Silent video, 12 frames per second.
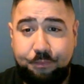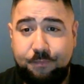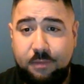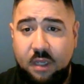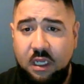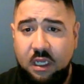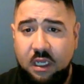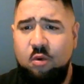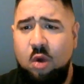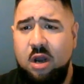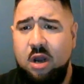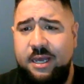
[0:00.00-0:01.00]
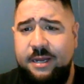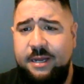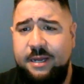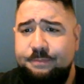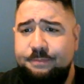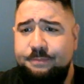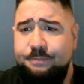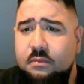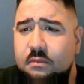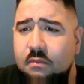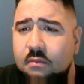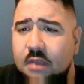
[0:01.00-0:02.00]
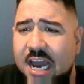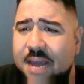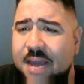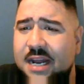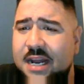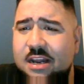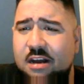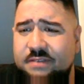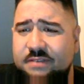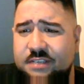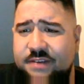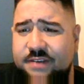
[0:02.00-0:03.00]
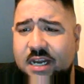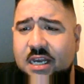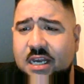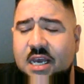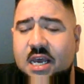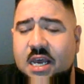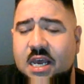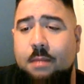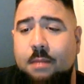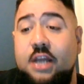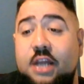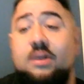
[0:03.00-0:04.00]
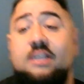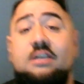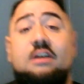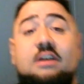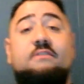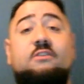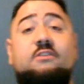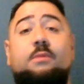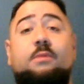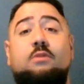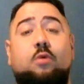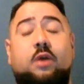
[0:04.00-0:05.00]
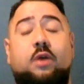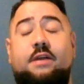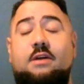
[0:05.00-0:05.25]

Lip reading: Love The Walking Dead. I am not a Dolphins fan, but I do want to talk football real quick. All right.